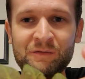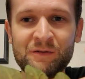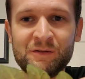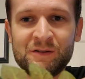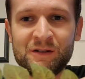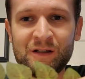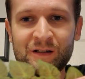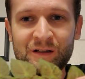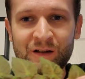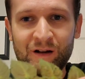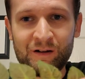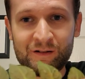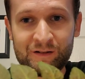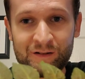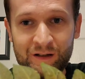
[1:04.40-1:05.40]
you see in
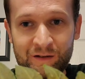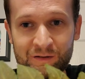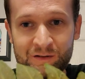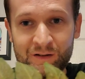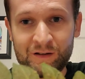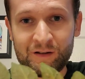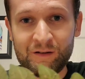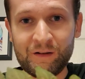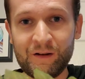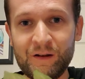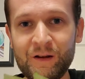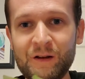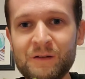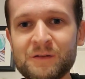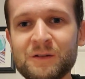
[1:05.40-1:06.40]
garden centers.
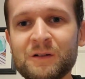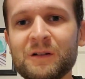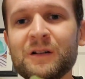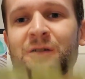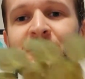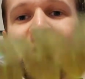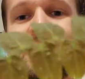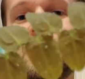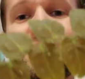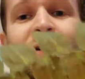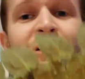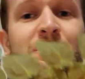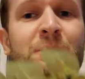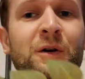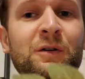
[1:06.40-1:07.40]
So this right here
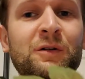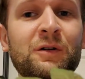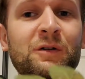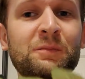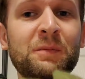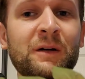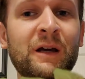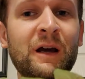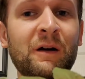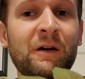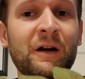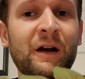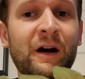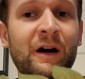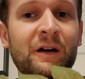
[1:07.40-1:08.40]
is Pothos
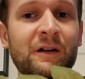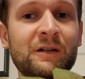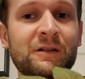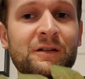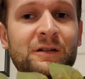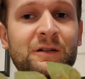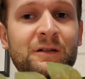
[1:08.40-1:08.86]
beccarianus.